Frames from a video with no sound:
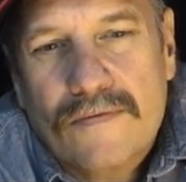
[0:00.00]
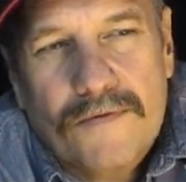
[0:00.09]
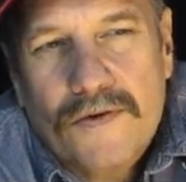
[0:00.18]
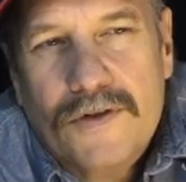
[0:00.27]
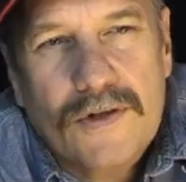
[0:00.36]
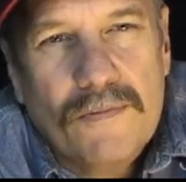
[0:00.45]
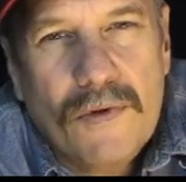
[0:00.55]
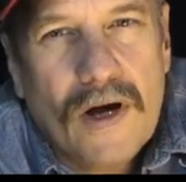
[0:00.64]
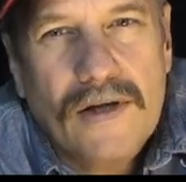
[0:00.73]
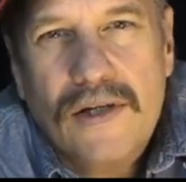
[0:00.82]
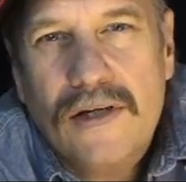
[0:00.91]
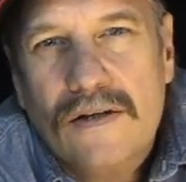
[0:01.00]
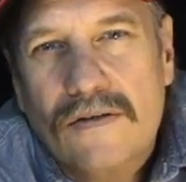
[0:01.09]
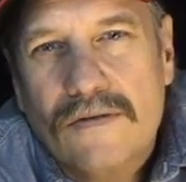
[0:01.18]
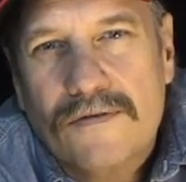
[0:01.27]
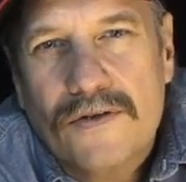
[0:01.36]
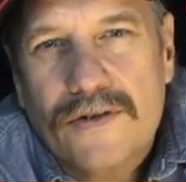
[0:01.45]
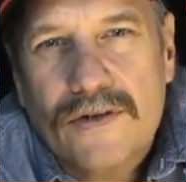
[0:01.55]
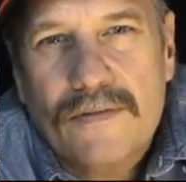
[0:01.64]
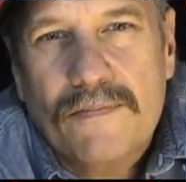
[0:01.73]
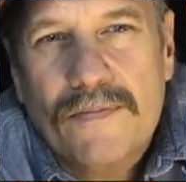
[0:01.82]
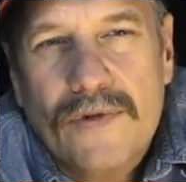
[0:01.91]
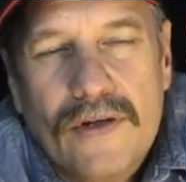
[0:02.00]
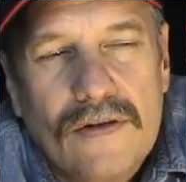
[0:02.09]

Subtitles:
for some ideal, for some